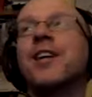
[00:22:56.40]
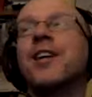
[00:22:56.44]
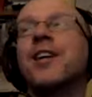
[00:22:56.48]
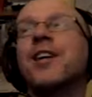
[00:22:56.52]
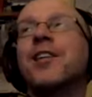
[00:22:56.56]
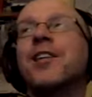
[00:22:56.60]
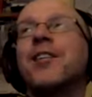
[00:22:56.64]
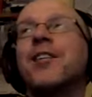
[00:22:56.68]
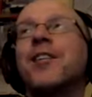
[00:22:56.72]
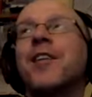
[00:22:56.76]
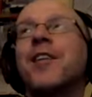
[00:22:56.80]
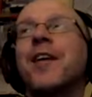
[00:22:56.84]

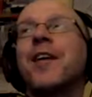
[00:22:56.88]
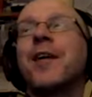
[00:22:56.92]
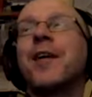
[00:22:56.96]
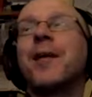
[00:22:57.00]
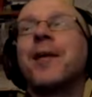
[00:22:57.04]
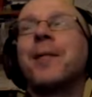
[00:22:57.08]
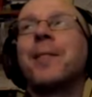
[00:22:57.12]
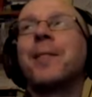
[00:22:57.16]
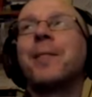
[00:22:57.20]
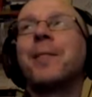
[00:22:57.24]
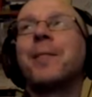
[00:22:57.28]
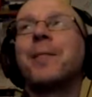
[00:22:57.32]
Right.
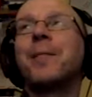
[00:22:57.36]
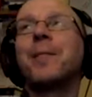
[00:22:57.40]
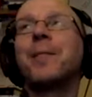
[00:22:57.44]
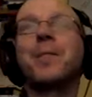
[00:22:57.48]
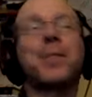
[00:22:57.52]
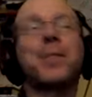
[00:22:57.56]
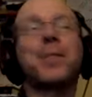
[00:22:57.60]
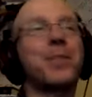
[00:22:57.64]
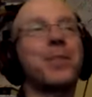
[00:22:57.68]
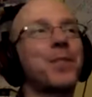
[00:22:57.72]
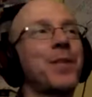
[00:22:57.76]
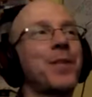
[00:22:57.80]

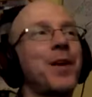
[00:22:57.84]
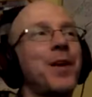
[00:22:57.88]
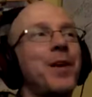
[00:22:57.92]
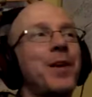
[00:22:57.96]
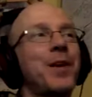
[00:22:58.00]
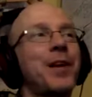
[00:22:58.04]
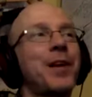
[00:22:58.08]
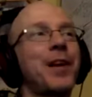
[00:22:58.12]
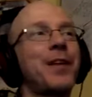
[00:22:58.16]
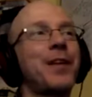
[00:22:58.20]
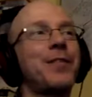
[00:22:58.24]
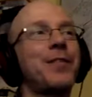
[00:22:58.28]

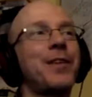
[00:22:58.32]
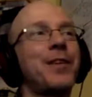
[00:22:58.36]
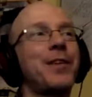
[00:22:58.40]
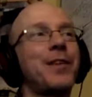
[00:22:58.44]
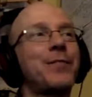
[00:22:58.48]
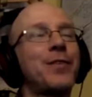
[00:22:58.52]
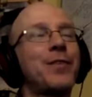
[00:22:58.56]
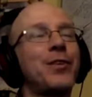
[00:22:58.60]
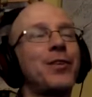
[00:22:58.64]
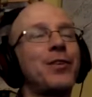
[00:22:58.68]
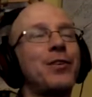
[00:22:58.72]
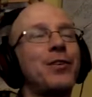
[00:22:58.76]
Okay.
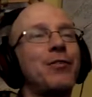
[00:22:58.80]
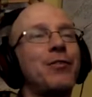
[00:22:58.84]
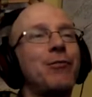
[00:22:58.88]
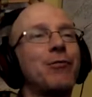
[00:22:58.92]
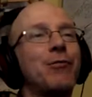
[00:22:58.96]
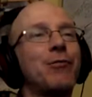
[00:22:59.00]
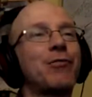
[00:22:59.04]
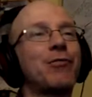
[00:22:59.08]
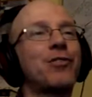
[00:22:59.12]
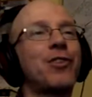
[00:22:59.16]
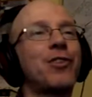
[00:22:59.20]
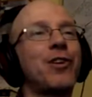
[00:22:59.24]
But you
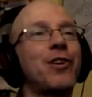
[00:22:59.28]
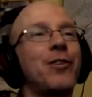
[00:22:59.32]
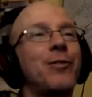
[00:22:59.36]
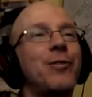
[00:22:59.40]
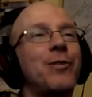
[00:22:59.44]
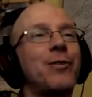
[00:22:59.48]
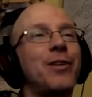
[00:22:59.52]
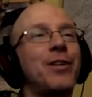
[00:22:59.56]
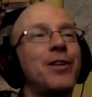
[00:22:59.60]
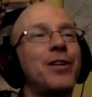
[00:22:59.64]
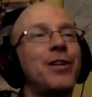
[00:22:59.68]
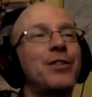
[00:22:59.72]

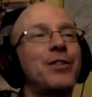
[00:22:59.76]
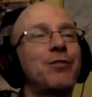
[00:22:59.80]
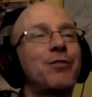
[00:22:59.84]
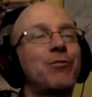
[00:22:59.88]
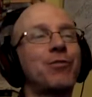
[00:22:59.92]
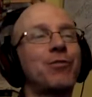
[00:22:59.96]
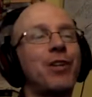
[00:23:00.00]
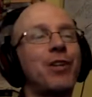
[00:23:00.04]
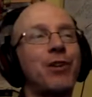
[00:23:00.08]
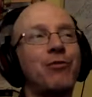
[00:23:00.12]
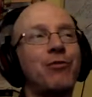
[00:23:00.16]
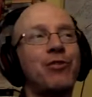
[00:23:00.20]
also
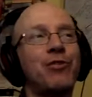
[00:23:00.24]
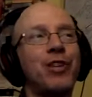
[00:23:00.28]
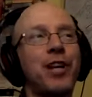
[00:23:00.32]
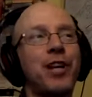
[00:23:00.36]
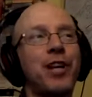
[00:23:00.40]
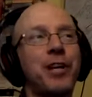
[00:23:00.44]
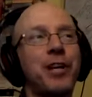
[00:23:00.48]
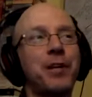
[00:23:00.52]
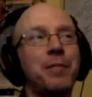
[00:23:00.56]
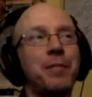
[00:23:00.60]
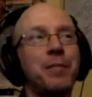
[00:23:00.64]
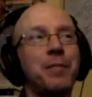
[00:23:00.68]
sometimes you
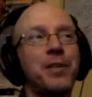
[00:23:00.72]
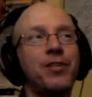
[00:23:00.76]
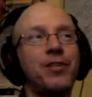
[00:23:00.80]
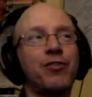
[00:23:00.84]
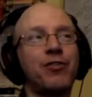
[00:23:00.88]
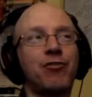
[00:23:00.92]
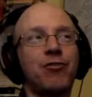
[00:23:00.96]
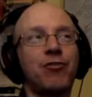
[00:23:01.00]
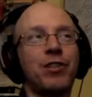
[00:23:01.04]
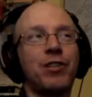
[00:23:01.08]
like a mystery,